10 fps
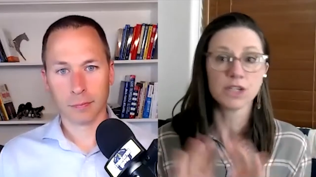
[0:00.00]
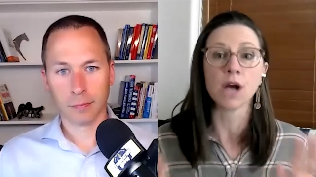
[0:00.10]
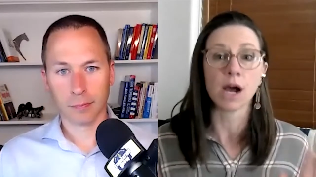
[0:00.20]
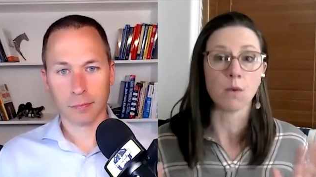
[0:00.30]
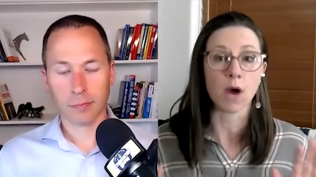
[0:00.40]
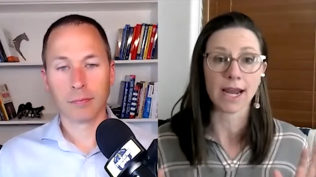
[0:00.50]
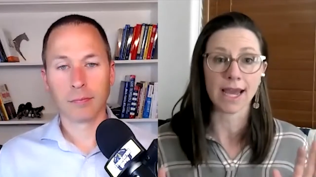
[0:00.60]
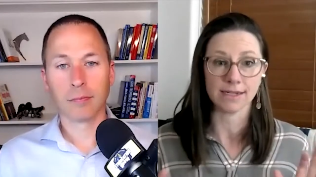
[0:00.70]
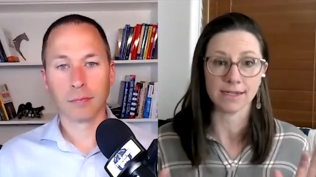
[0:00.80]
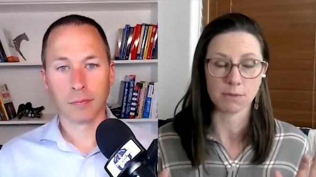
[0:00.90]
Speaker 1: do not want to
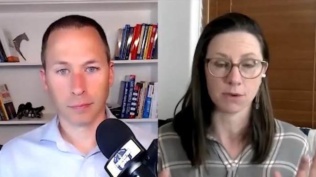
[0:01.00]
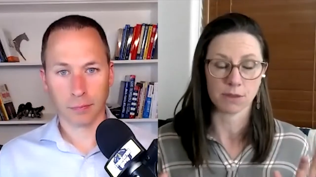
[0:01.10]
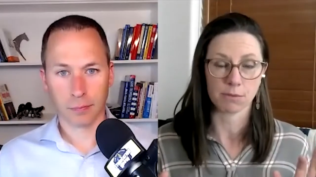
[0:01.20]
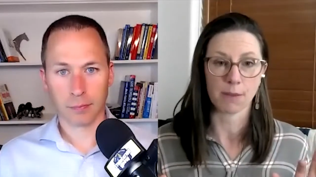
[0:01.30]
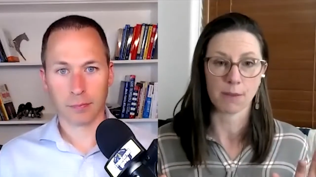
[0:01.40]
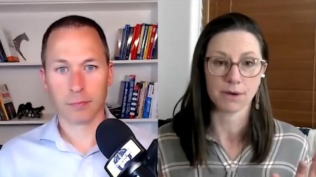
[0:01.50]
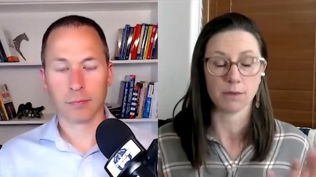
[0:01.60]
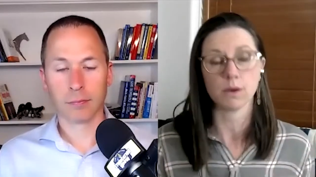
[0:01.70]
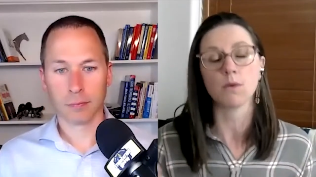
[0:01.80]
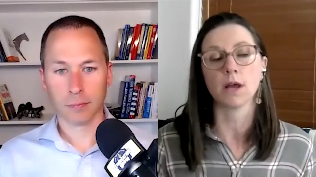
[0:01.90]
end up with a property.
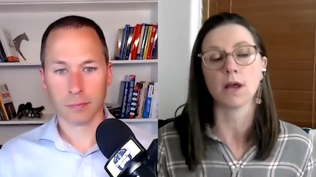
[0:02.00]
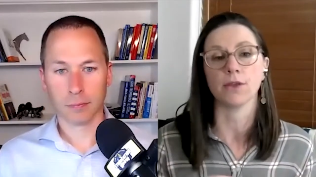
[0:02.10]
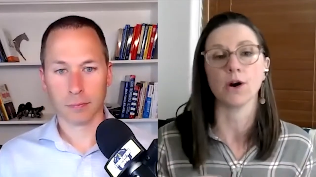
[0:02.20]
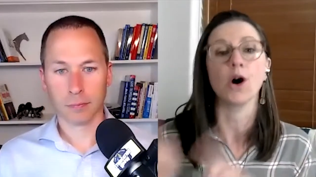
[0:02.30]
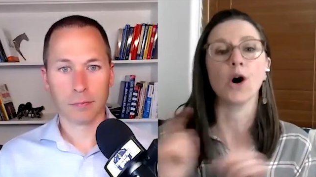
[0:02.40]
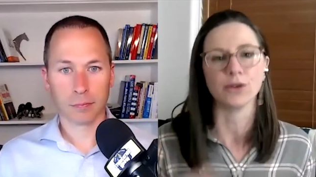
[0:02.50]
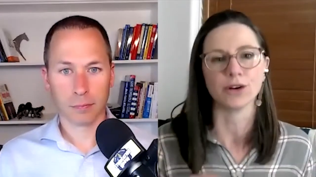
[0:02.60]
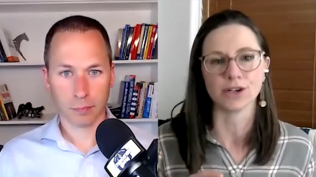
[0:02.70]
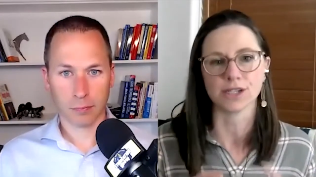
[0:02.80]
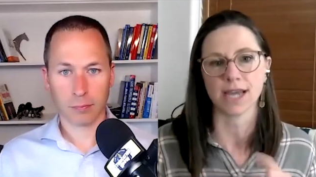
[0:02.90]
We want the
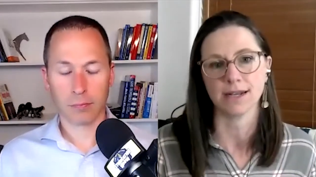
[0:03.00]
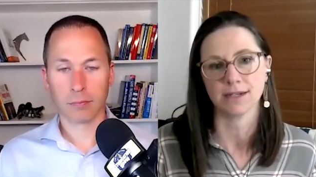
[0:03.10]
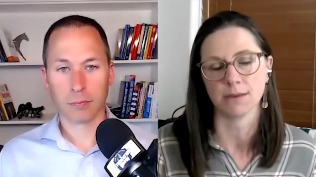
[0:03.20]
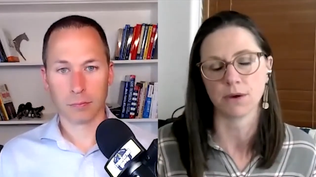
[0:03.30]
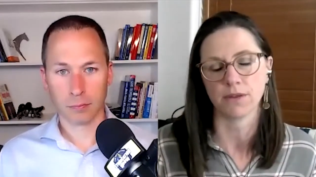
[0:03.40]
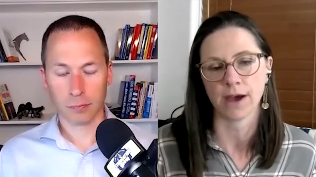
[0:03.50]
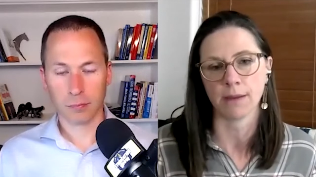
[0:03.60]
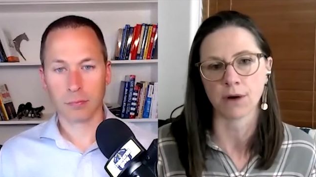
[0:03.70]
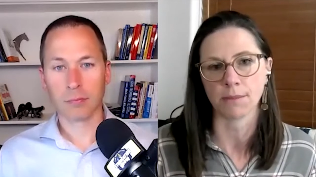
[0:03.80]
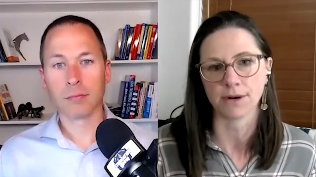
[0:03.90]
owner to end up with that
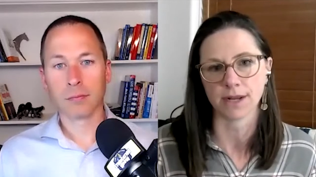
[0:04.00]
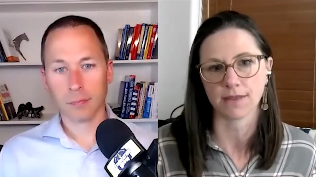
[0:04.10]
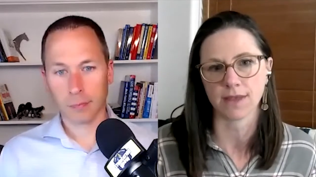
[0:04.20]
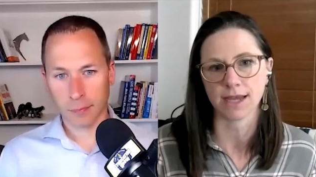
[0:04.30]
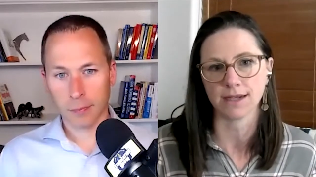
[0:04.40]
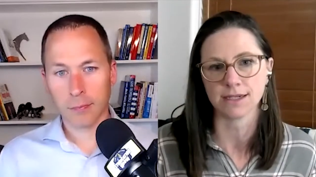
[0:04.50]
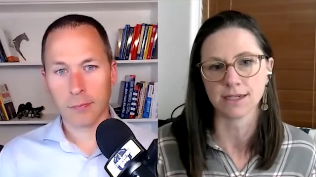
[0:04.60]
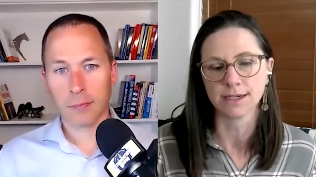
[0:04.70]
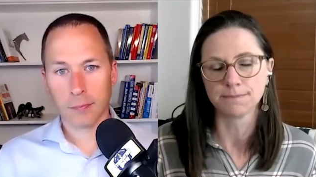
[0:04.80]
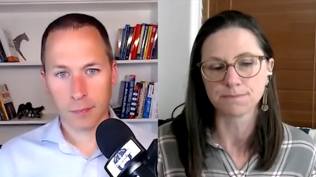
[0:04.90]
property in the end.
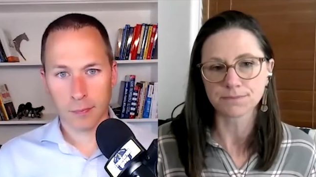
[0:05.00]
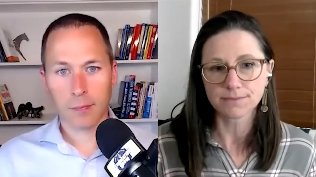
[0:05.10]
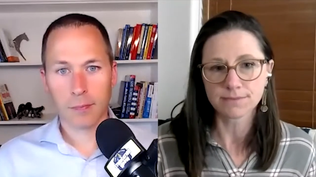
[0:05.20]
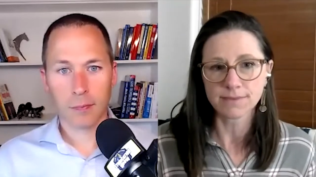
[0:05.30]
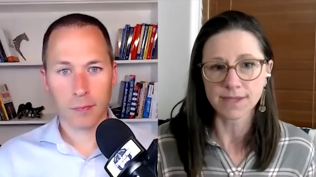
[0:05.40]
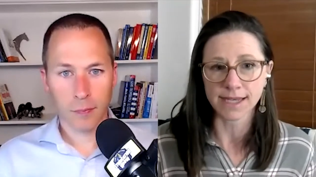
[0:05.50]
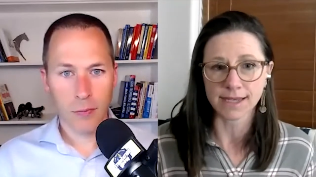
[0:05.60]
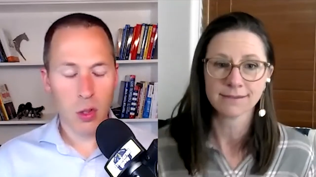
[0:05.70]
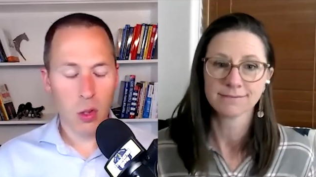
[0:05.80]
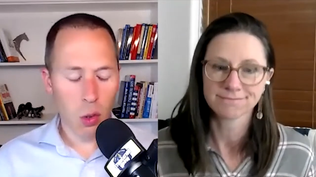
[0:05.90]

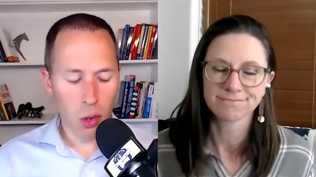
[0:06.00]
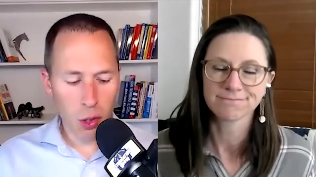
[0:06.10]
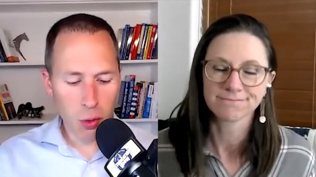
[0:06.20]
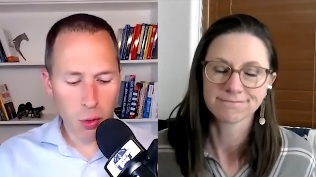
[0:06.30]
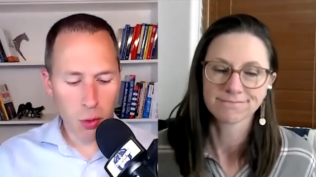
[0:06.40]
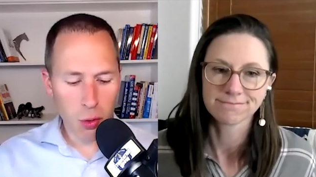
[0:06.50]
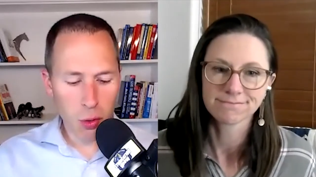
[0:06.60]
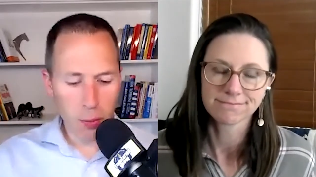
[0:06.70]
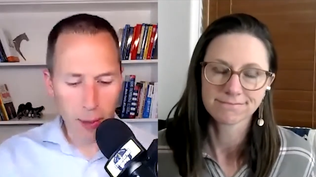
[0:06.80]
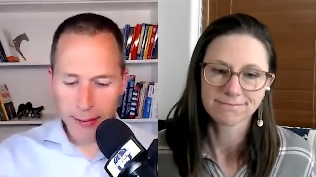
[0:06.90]
Speaker 2: So who are you
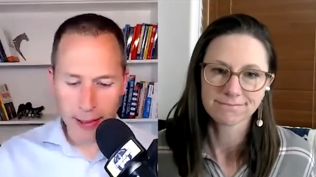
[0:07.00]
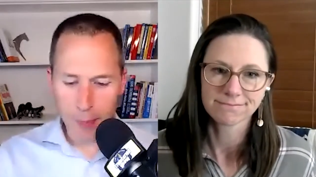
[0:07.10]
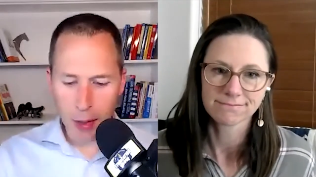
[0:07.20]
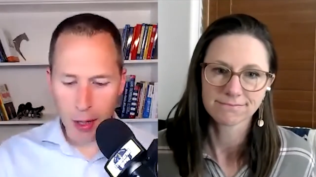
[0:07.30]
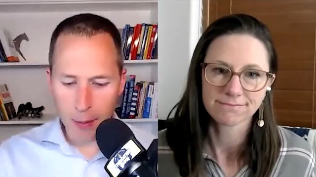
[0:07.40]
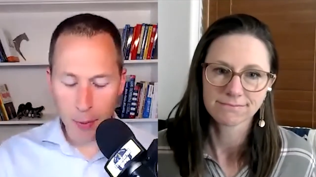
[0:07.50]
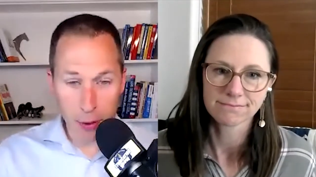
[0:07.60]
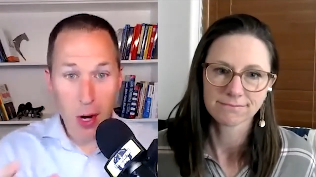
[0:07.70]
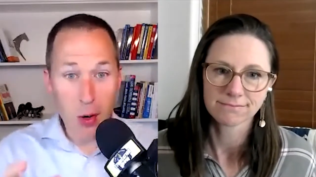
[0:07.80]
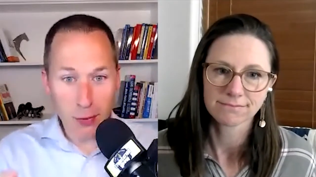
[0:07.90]
buying that property, the
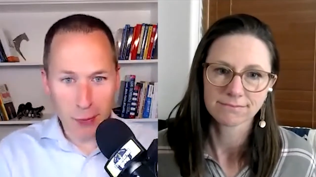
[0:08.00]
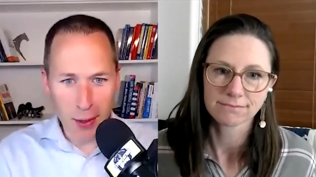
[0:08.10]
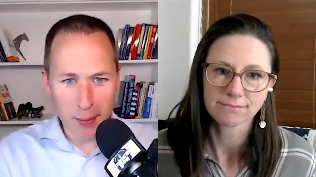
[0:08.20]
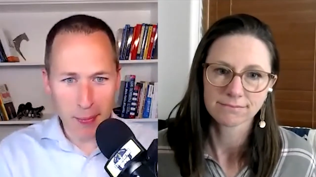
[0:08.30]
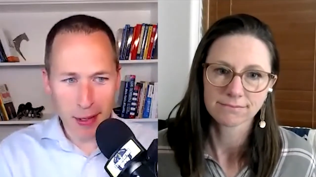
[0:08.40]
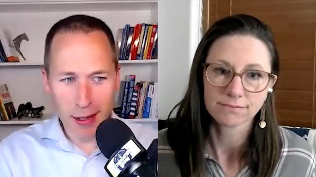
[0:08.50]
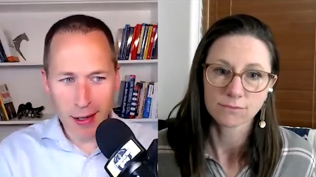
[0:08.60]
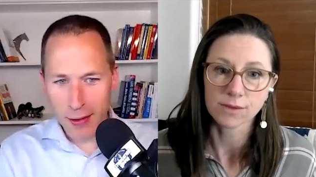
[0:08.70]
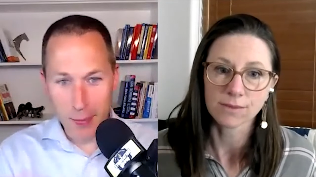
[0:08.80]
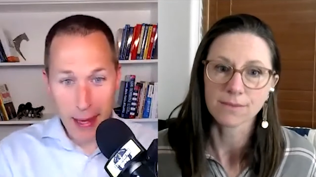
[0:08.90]
note from? Uh,
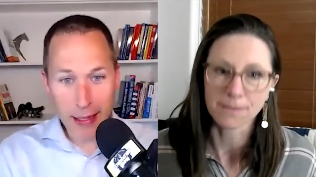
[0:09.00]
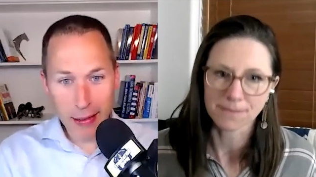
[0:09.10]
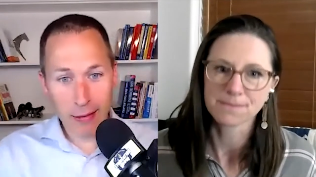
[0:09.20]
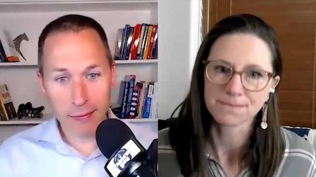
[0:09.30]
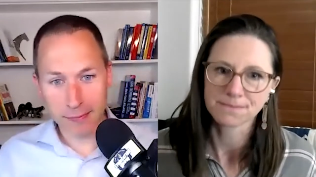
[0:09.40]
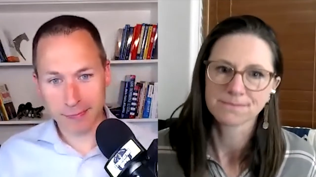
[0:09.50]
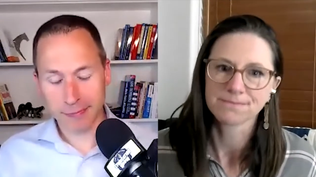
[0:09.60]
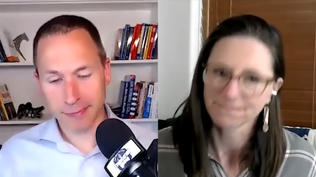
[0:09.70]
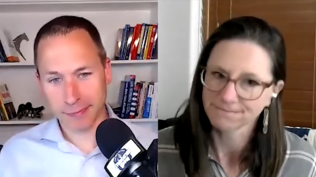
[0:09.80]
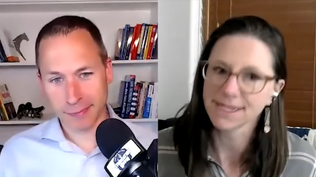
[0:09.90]
Speaker 1: the bank?
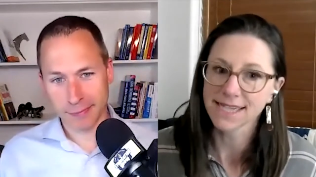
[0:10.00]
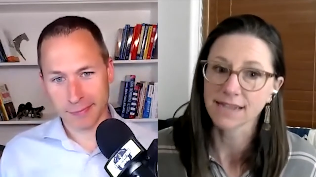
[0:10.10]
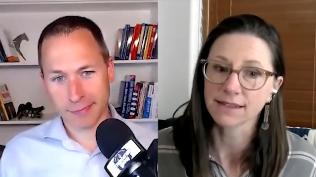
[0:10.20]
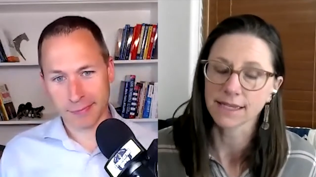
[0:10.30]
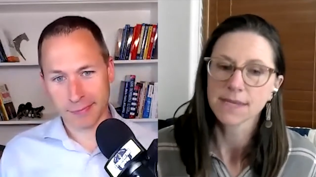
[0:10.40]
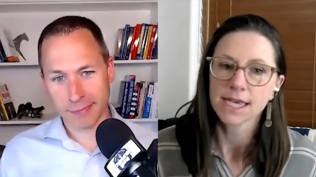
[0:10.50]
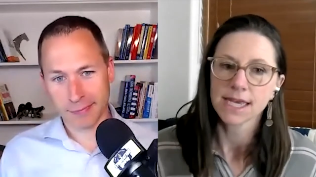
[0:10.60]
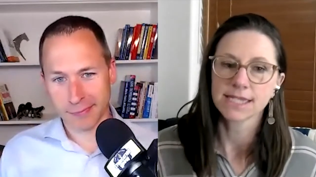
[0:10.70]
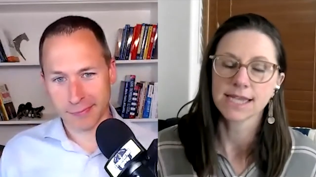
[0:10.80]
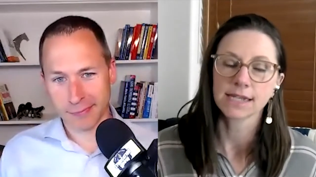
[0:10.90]
Exactly.
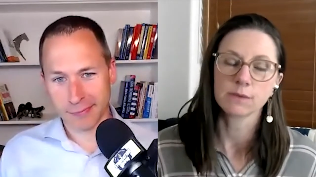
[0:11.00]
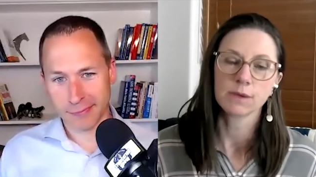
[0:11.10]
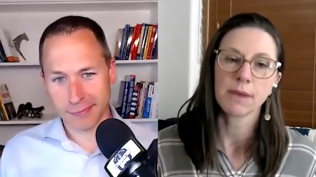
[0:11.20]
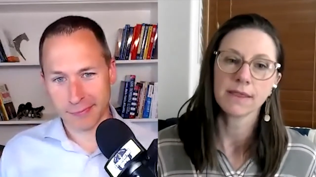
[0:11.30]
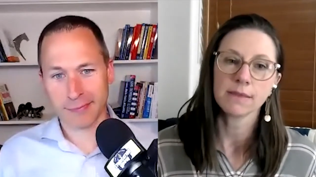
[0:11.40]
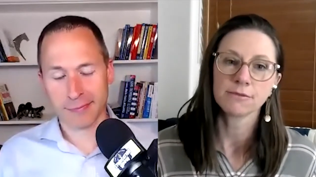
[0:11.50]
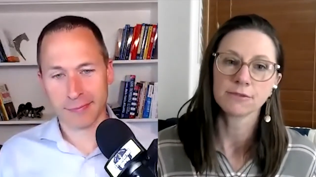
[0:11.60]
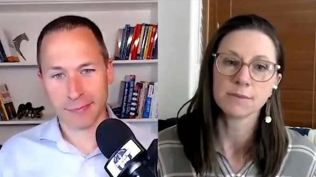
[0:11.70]
Exactly. We buy them from